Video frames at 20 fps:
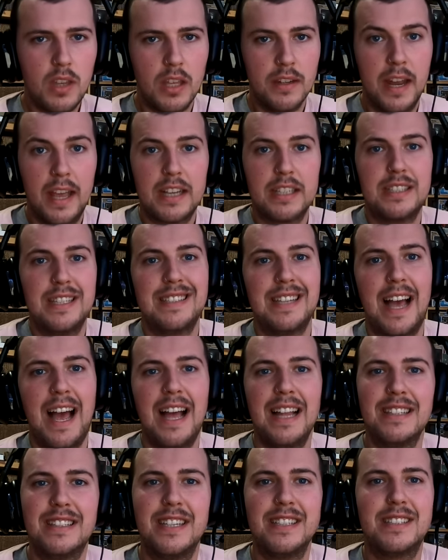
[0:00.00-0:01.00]
Next is
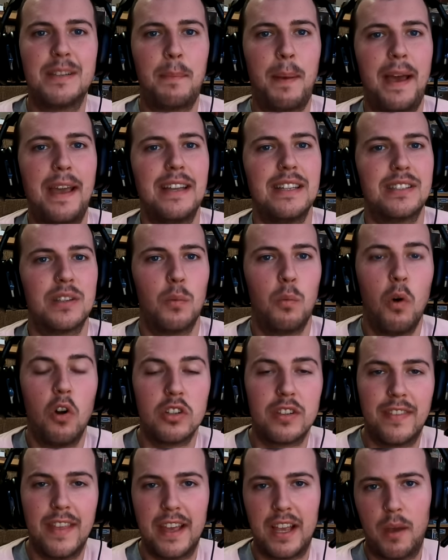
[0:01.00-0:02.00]
anticipate
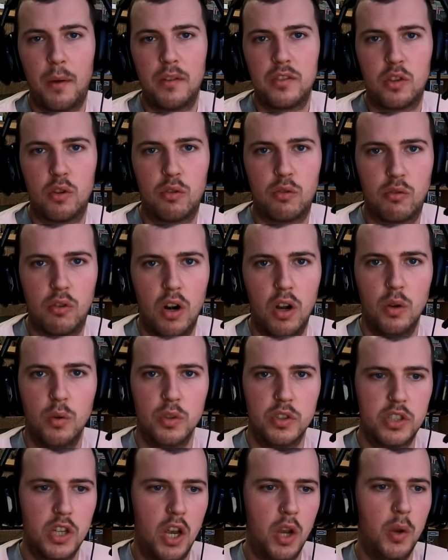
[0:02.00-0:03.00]
what they're going to throw.
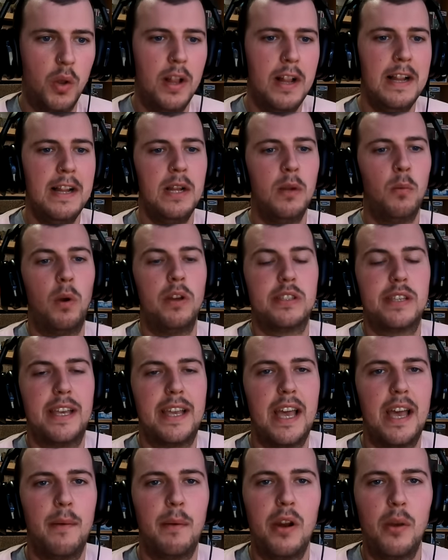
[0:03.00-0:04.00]
So once they
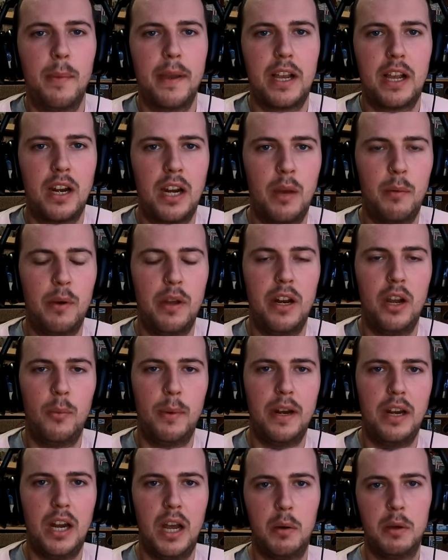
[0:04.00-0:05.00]
get a little bit, little, little
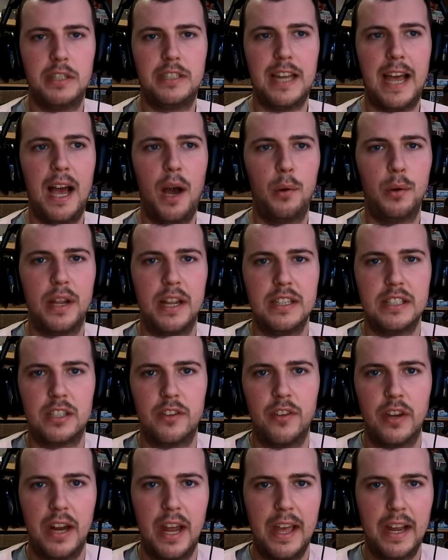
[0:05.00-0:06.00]
bit lower down into
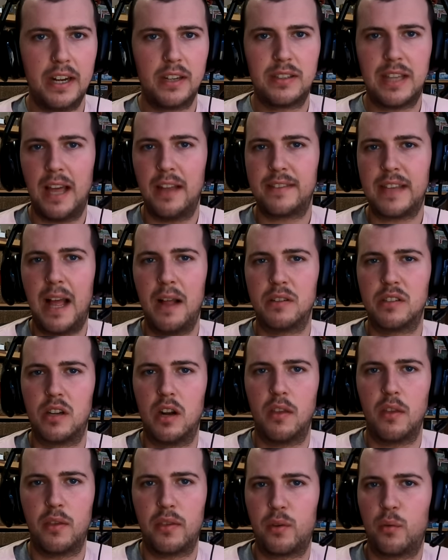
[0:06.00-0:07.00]
the leg, that down to
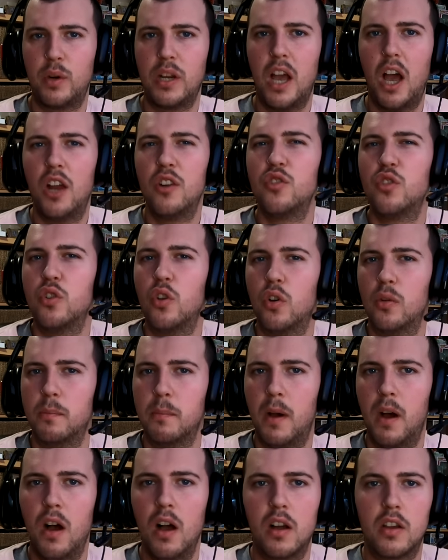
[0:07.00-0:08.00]
like the three hundred odd
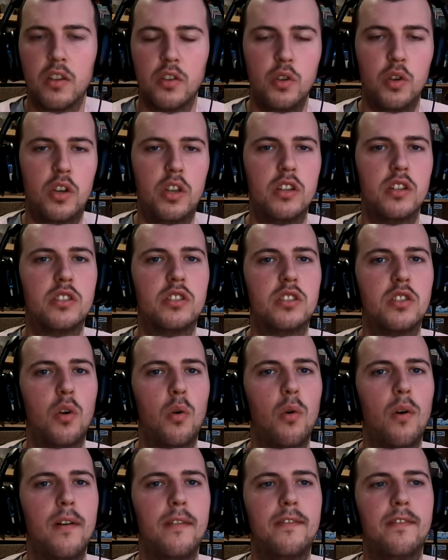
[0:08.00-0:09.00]
mark, you can
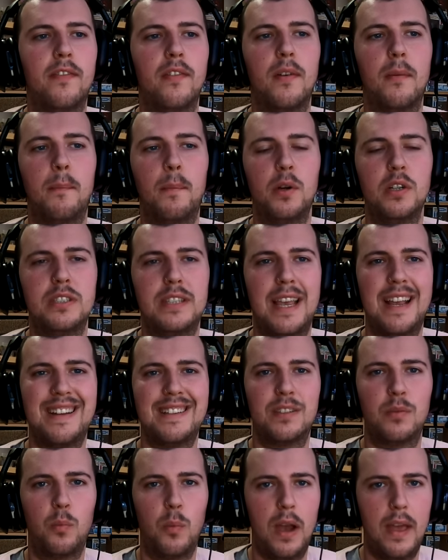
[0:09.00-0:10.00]
sort of
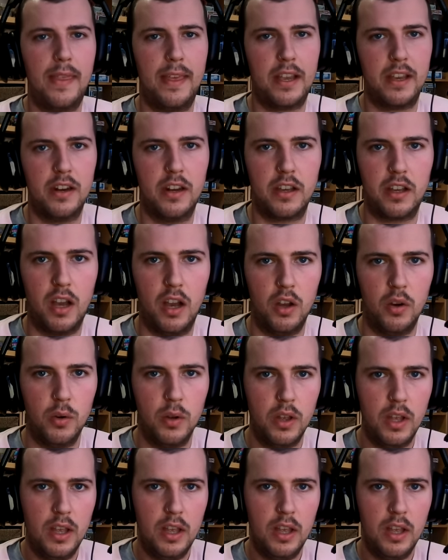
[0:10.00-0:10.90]
predict where they're going to go.